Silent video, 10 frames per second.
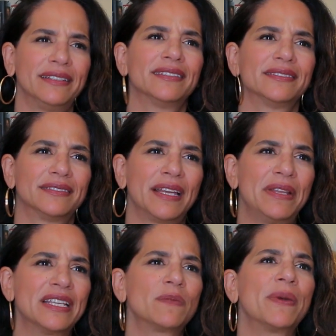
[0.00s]
I
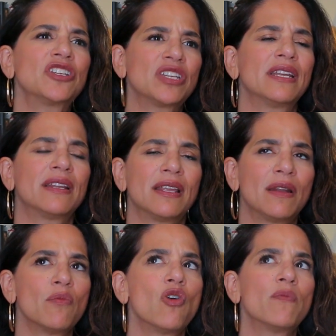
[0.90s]
mean, especially in a
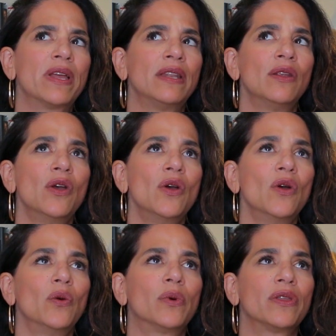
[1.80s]
moment
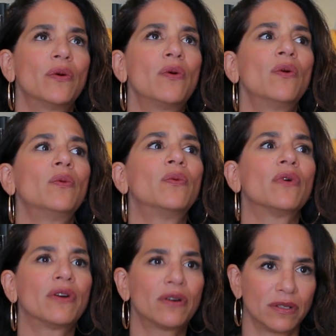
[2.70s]
where the whole
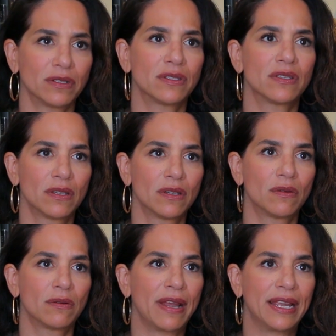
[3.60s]
world,
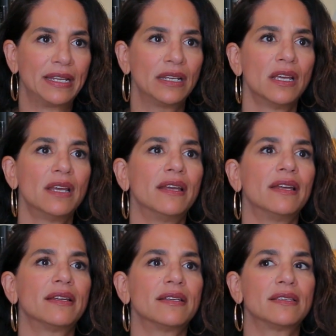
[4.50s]
right,
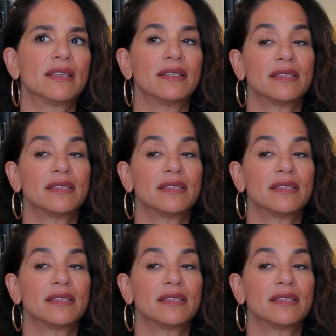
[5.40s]
is